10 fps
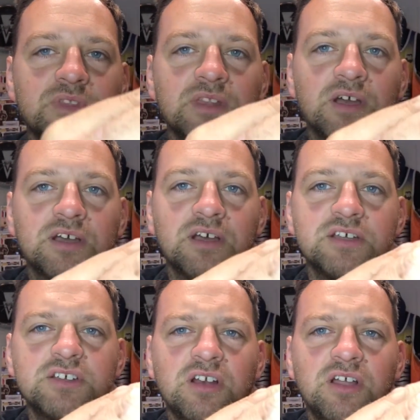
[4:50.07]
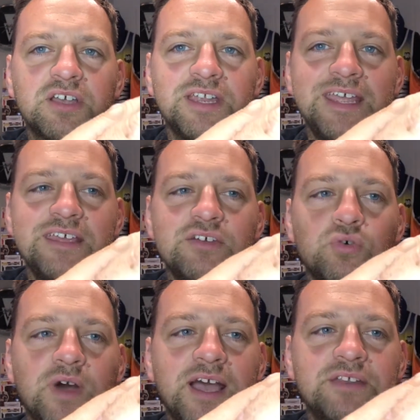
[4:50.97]
it's kind of like an
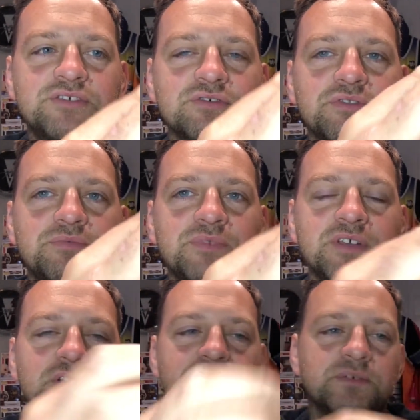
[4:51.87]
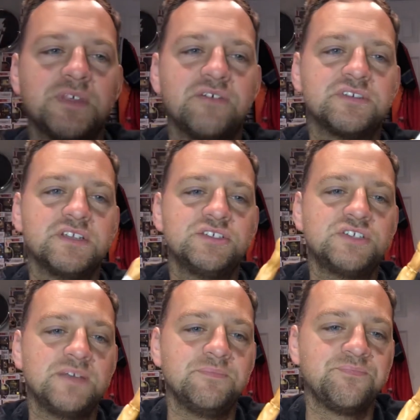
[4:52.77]
eagle head sort of that goes up there, isn't it?
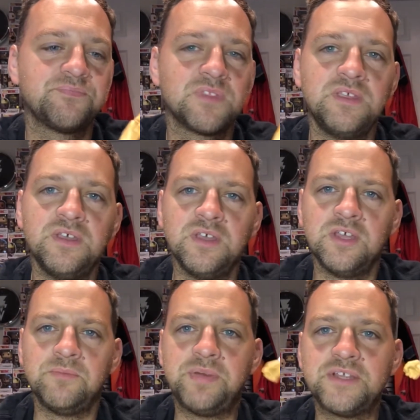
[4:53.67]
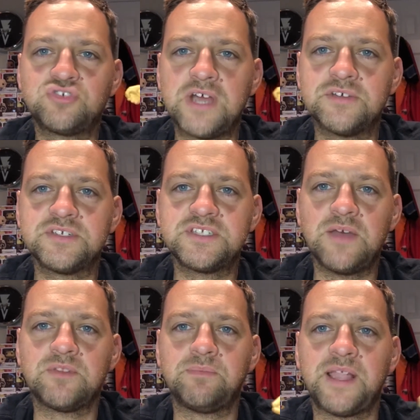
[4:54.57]
Shape. Pink trousers there
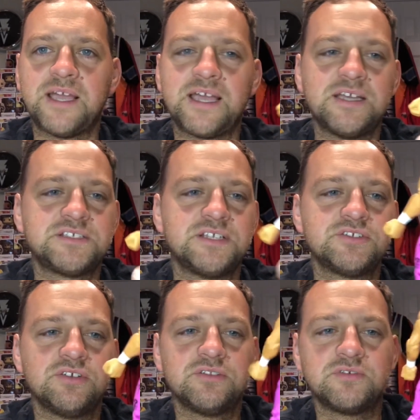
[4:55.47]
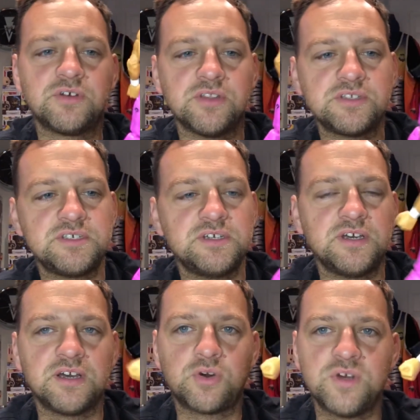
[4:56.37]
with the black accents on. You've got
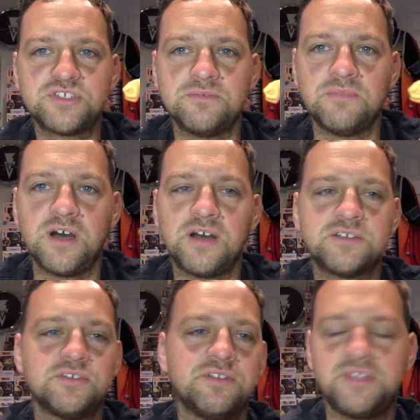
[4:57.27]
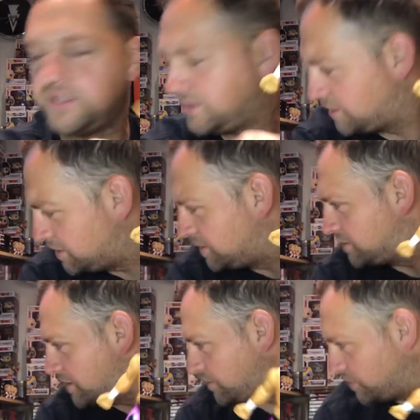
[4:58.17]
the question marks on there.
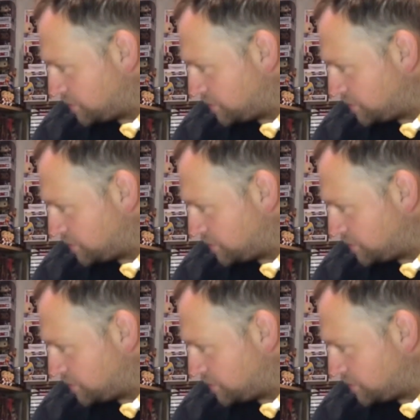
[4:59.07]
Now we